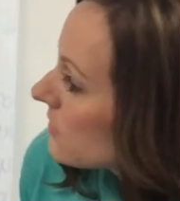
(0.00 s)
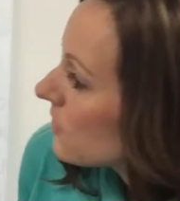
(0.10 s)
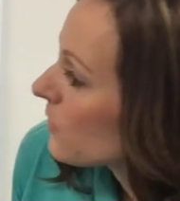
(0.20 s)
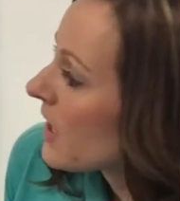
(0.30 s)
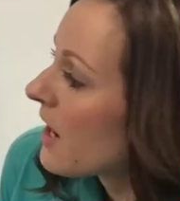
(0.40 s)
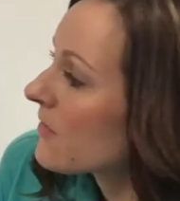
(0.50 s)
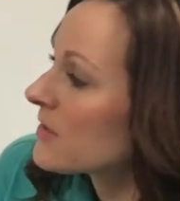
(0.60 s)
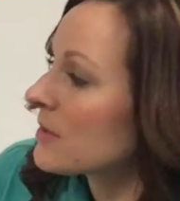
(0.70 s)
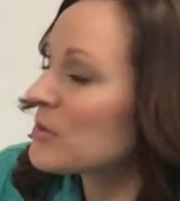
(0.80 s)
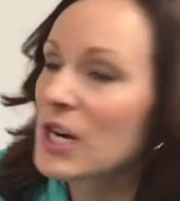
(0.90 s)
so we have
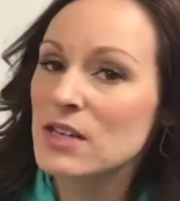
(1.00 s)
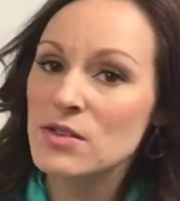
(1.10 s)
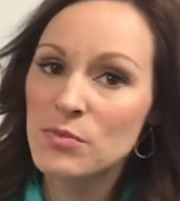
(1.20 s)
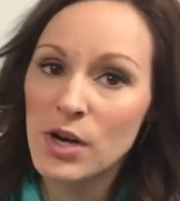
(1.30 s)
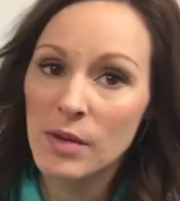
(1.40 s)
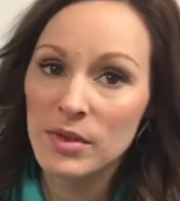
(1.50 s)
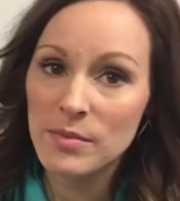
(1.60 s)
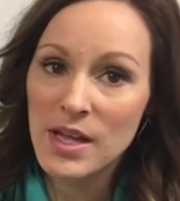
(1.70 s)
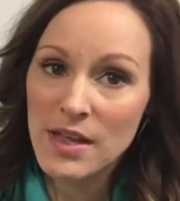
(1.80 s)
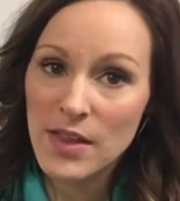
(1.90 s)
a subtraction
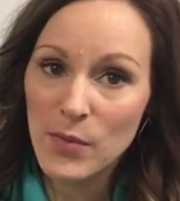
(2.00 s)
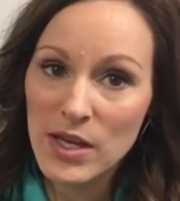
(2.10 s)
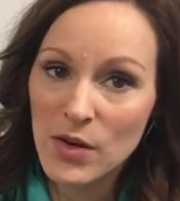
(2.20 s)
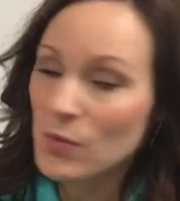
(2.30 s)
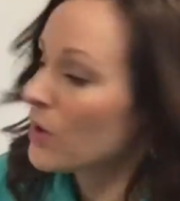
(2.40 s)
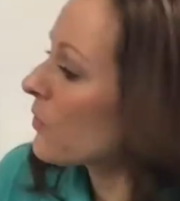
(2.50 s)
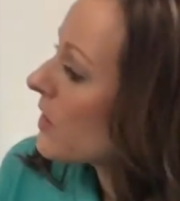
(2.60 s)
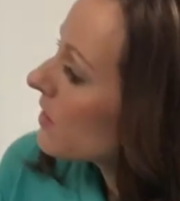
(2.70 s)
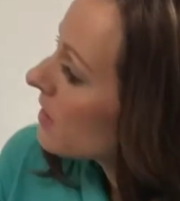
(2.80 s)
problem that we can work with.